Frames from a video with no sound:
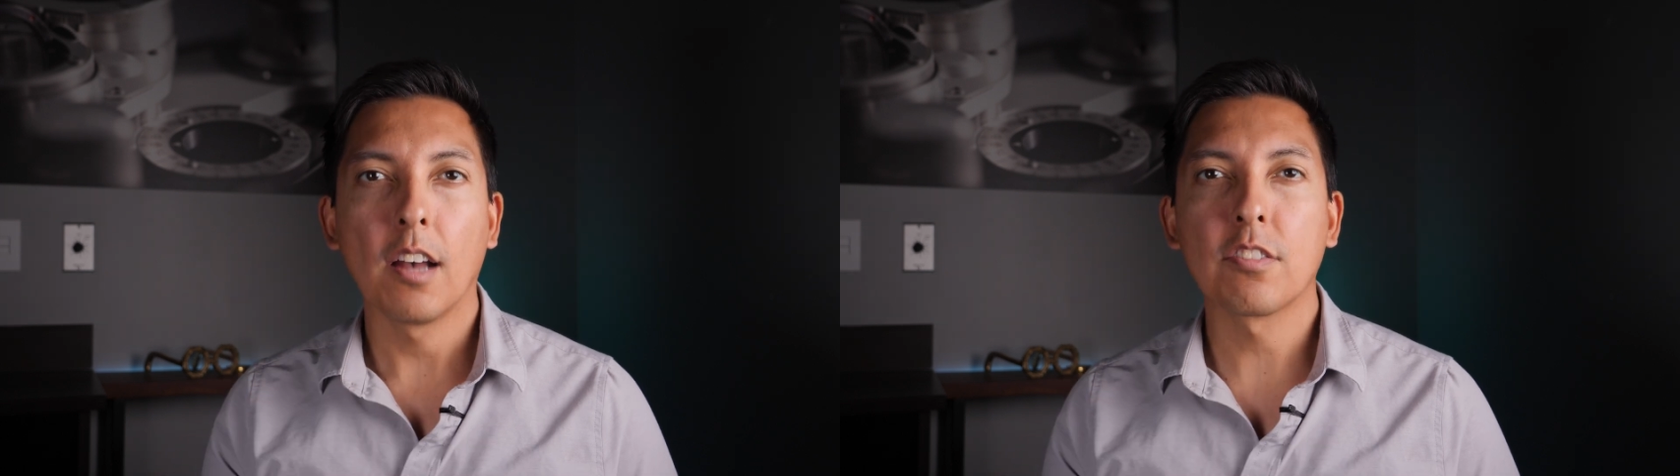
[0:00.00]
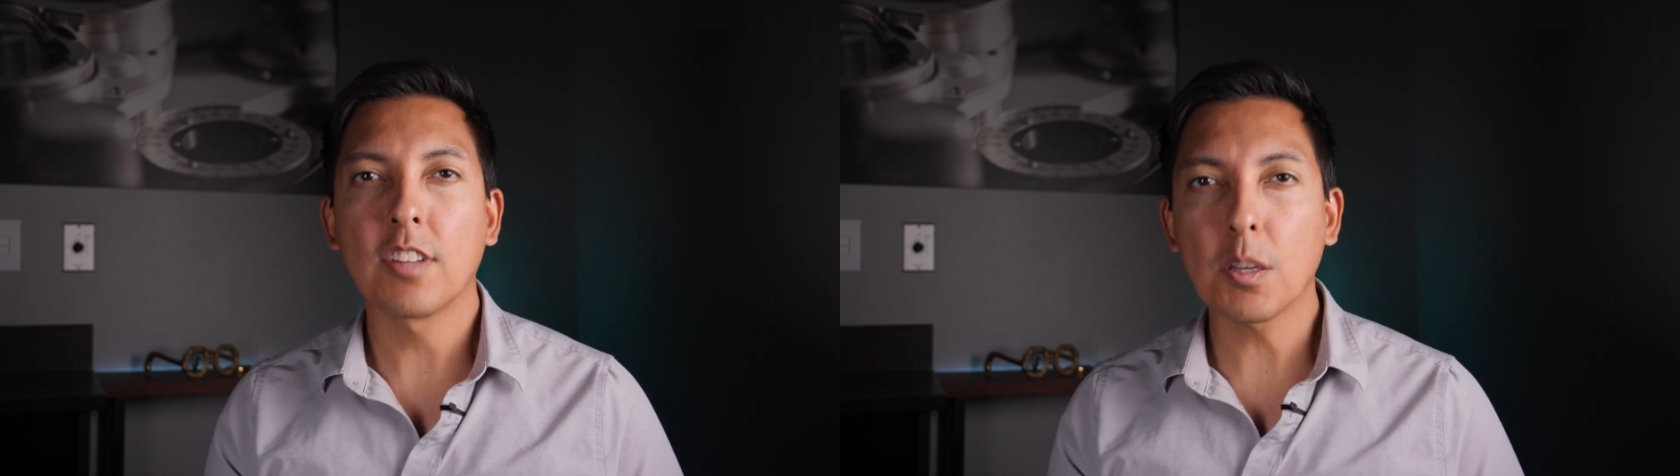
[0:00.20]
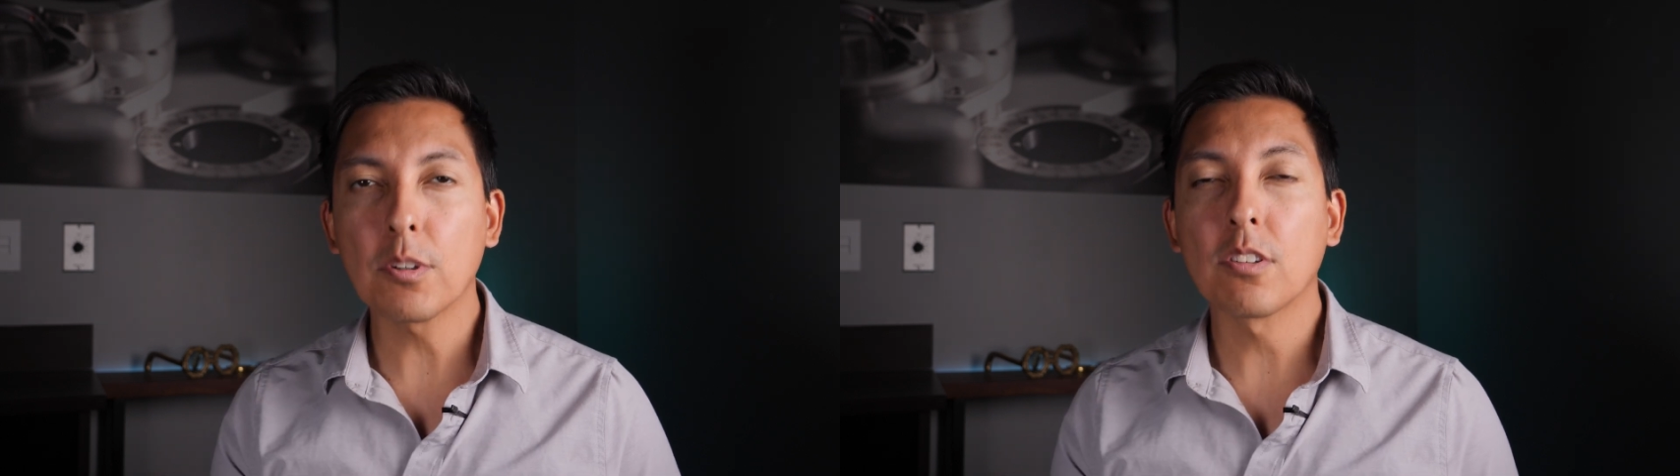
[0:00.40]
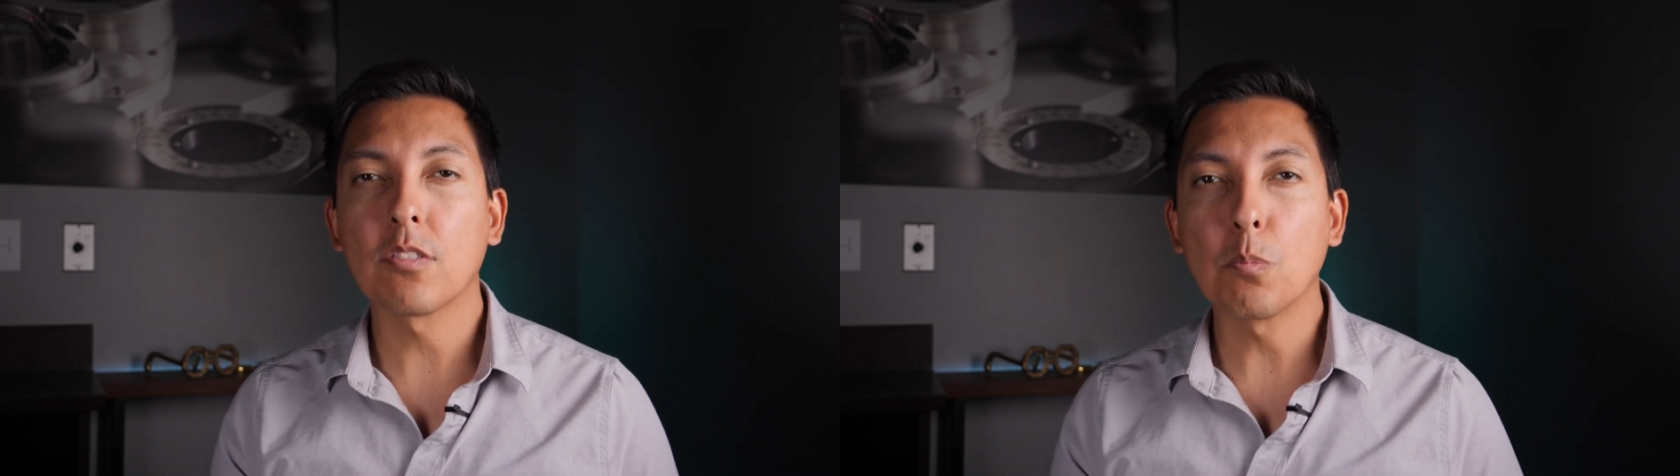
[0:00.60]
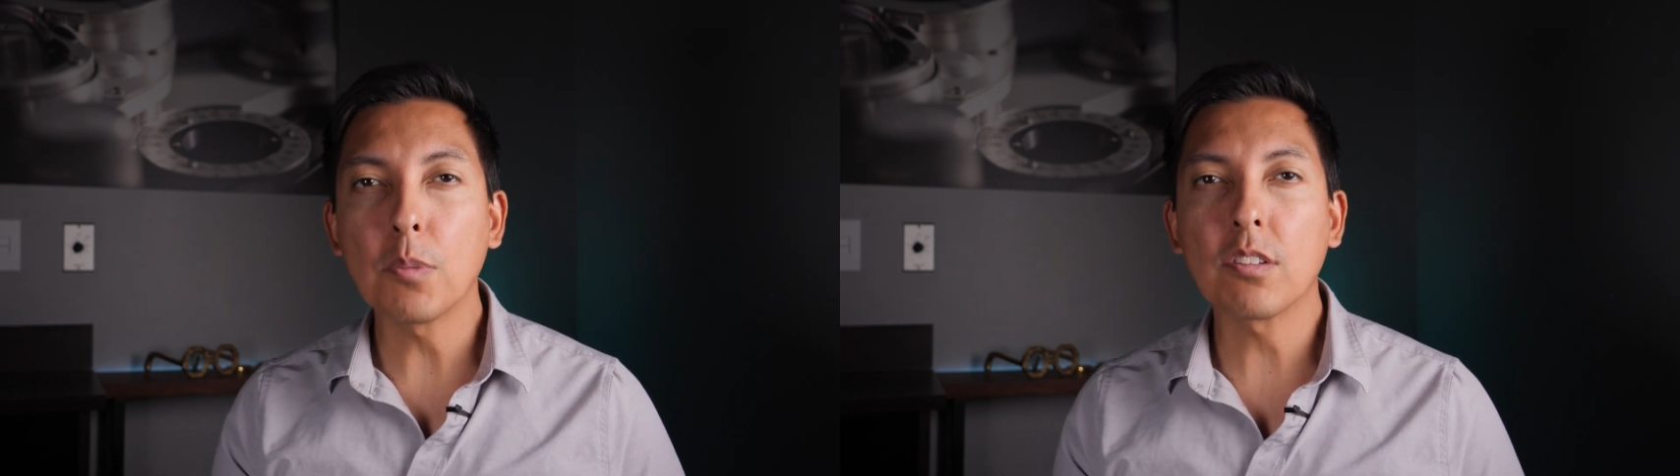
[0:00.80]

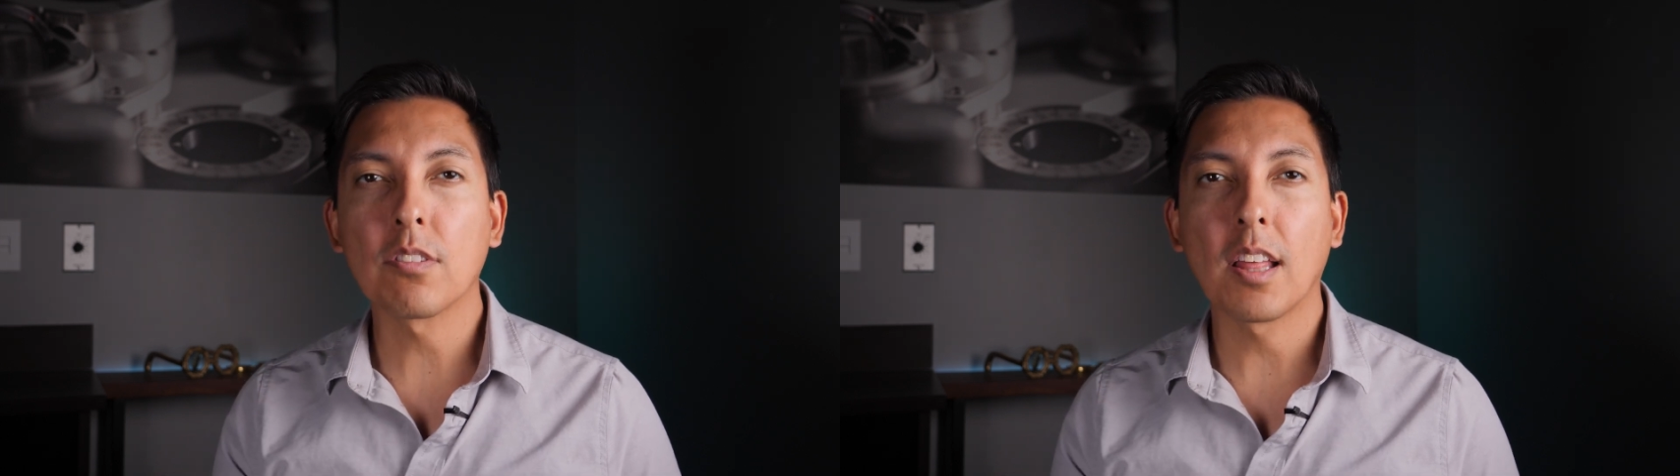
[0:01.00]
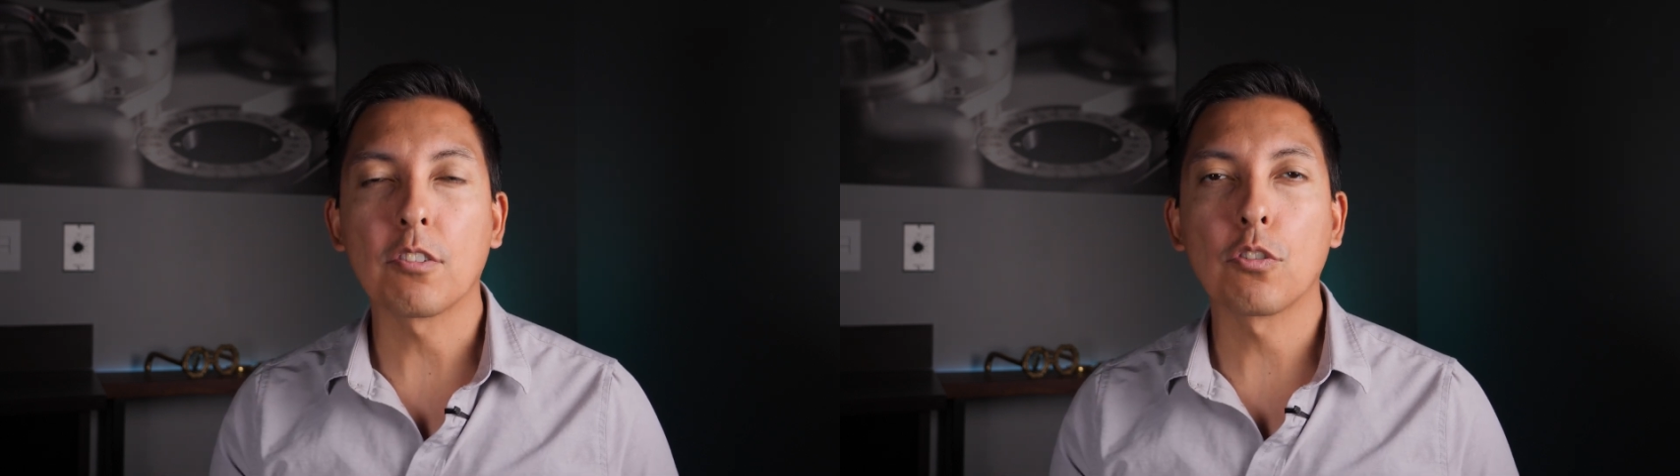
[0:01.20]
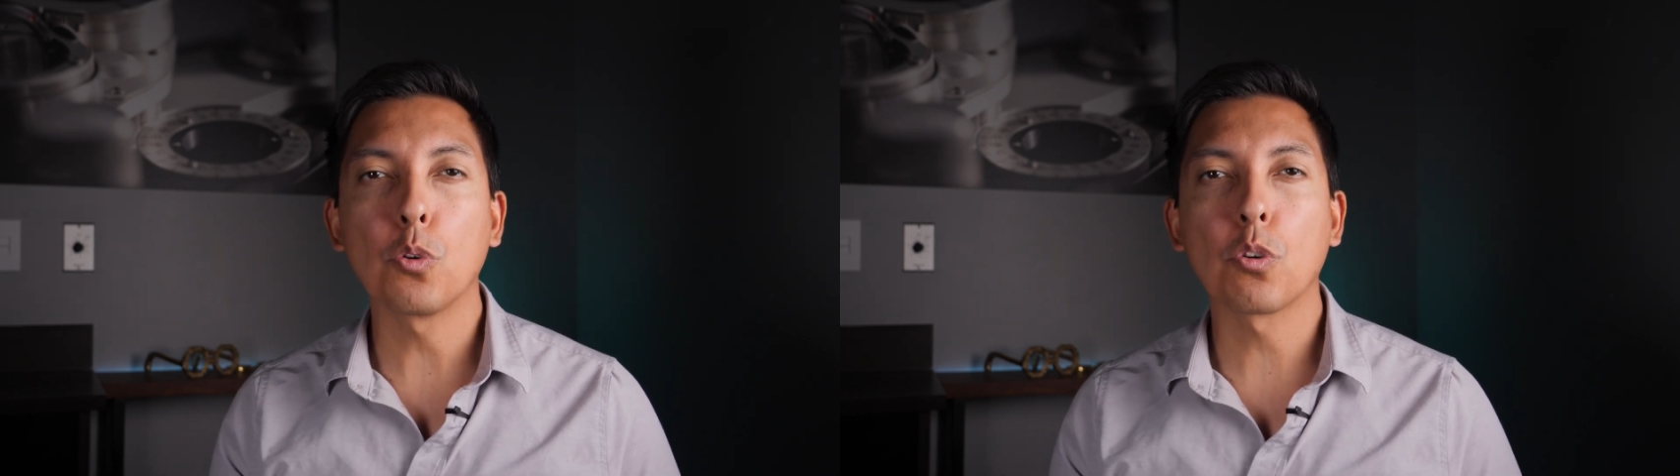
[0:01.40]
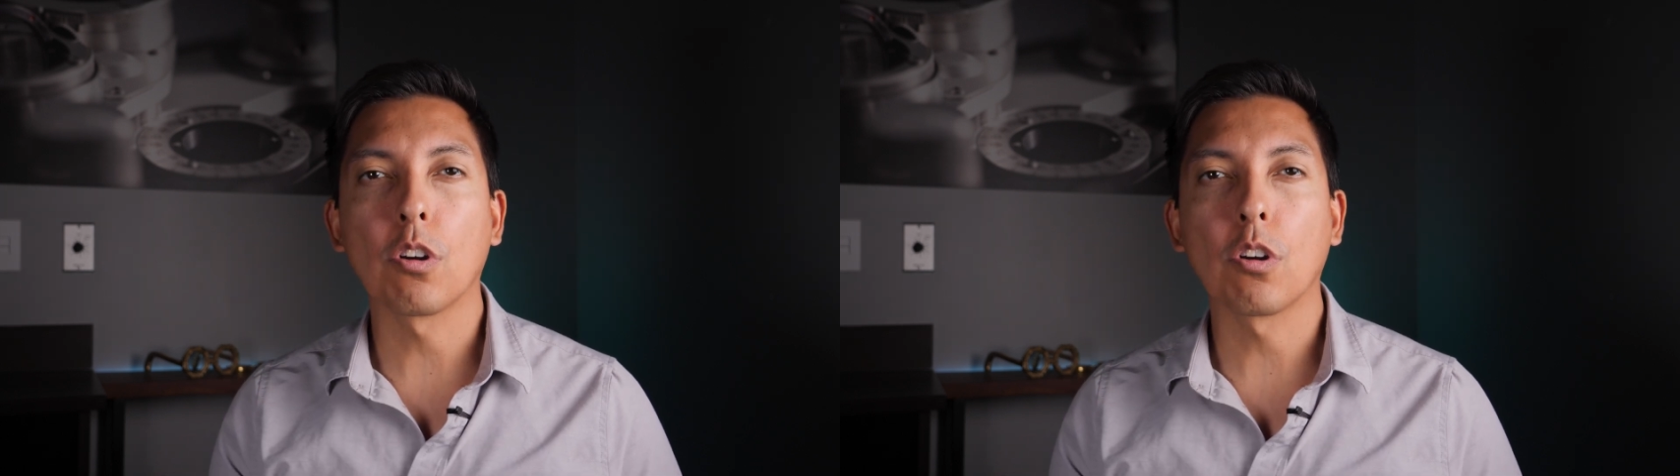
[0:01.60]
Astigmatism means that the two